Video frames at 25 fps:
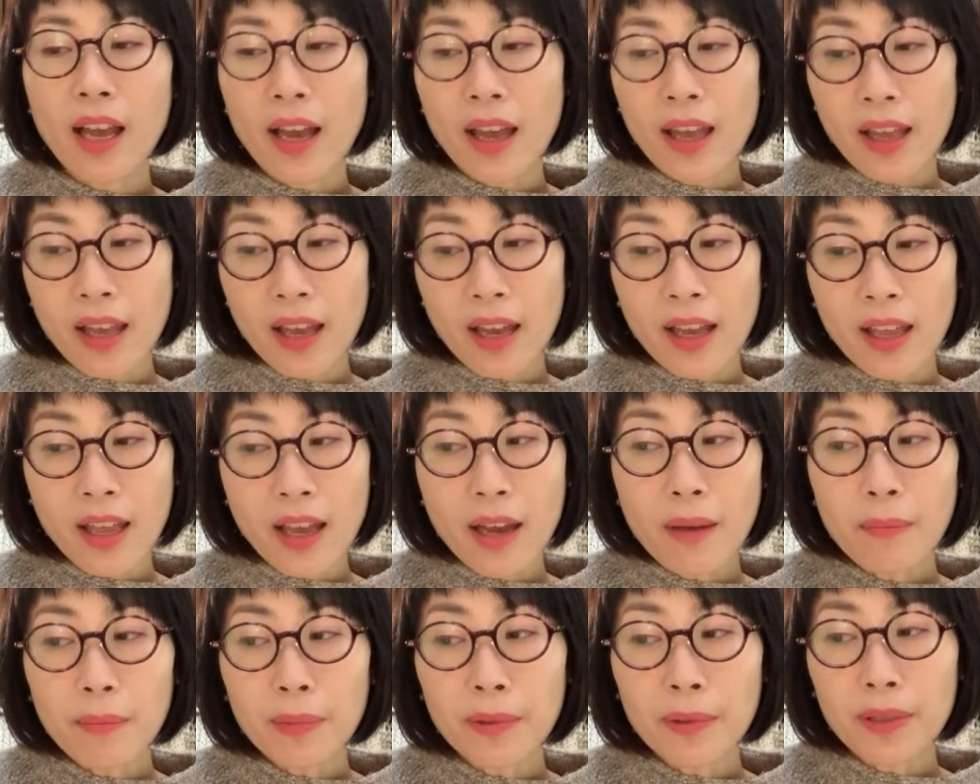I, I
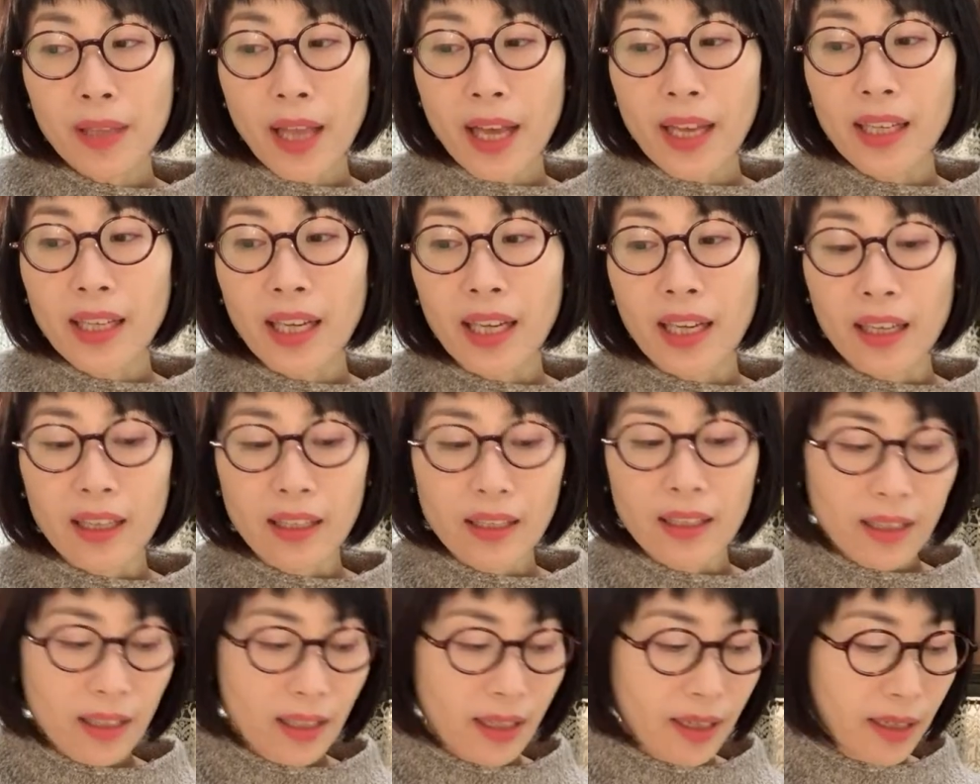am
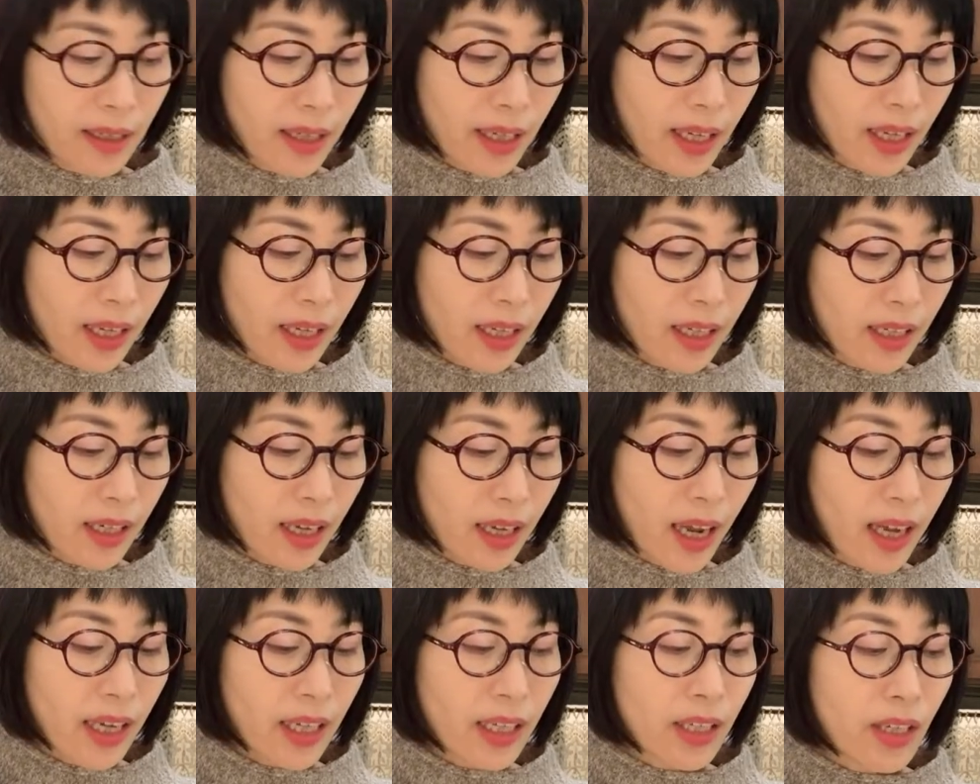planning and
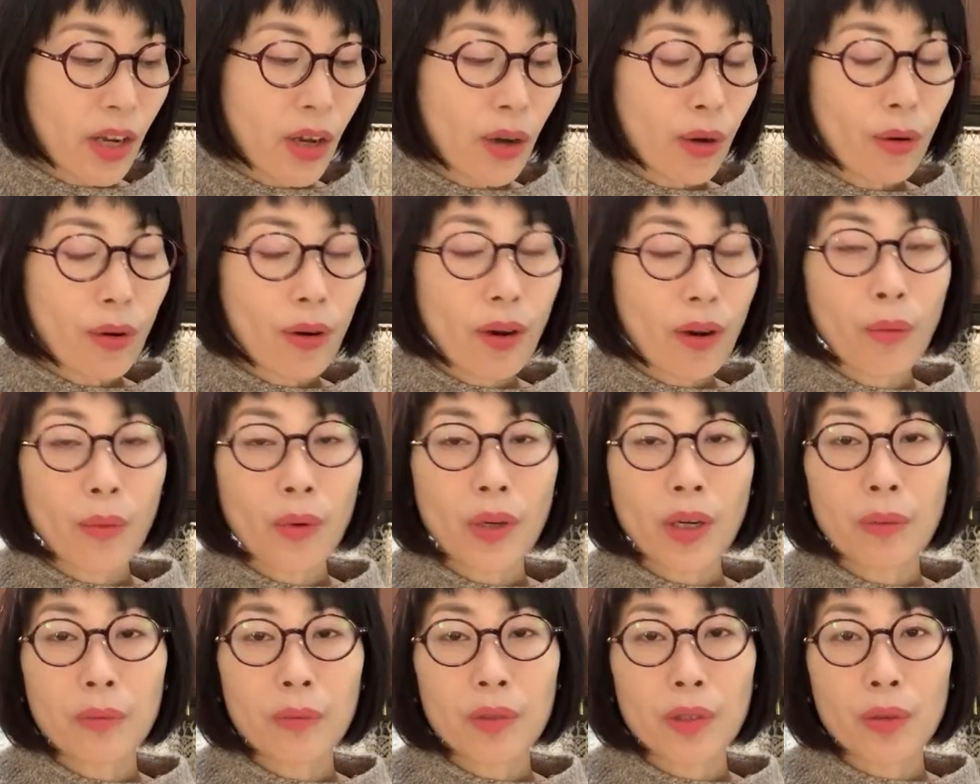I know
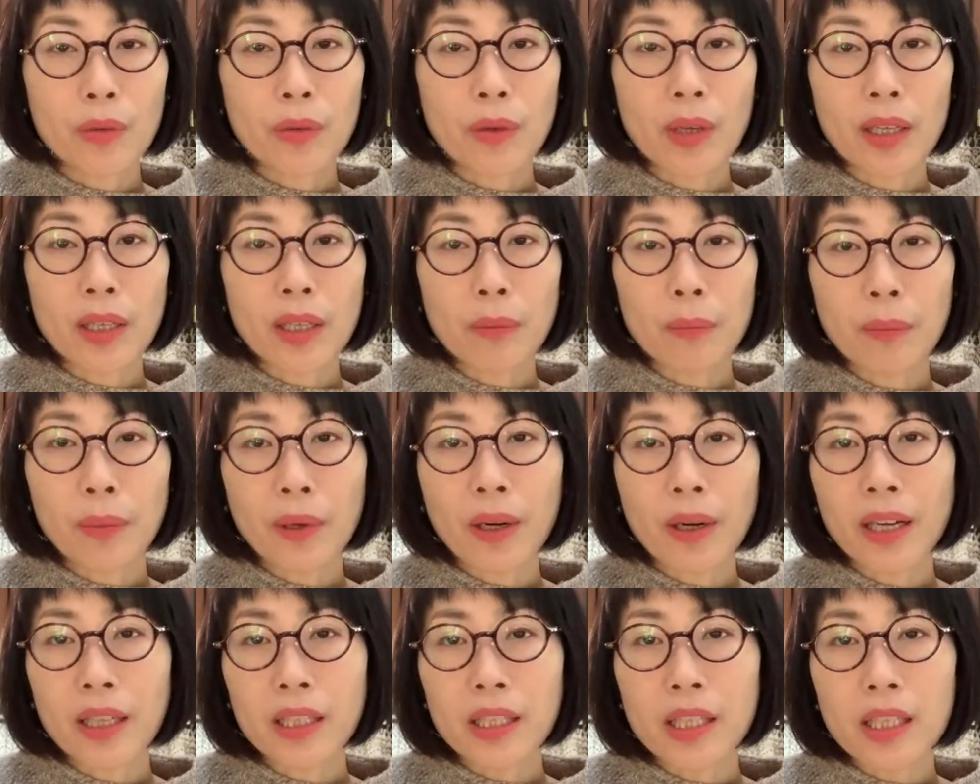what I'm doing,
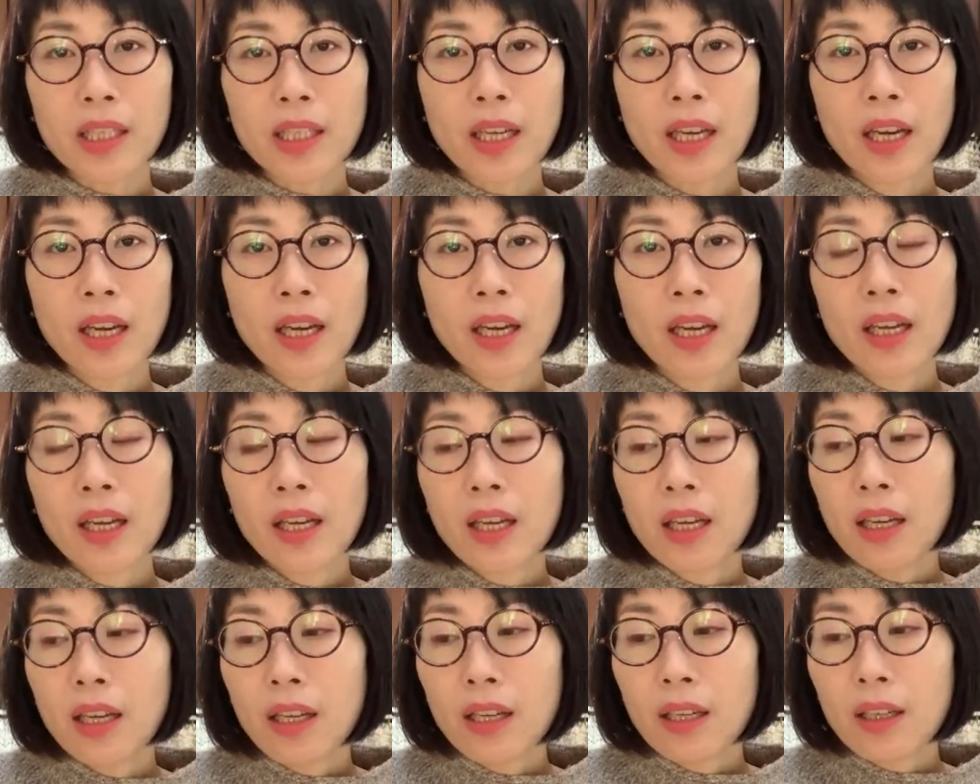but
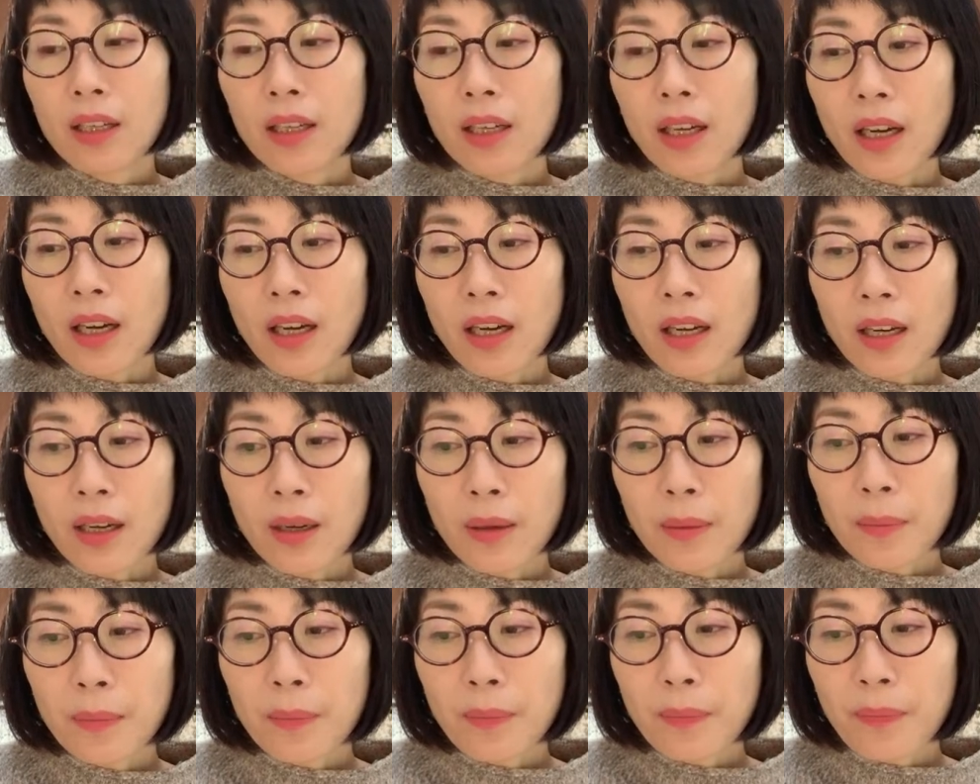
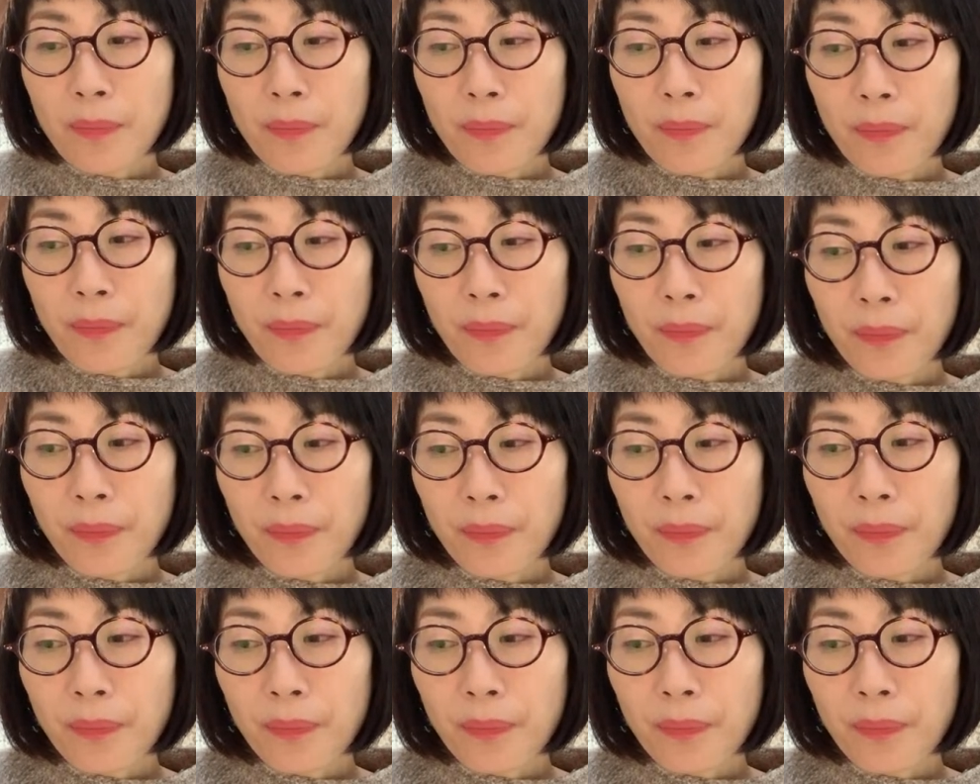um,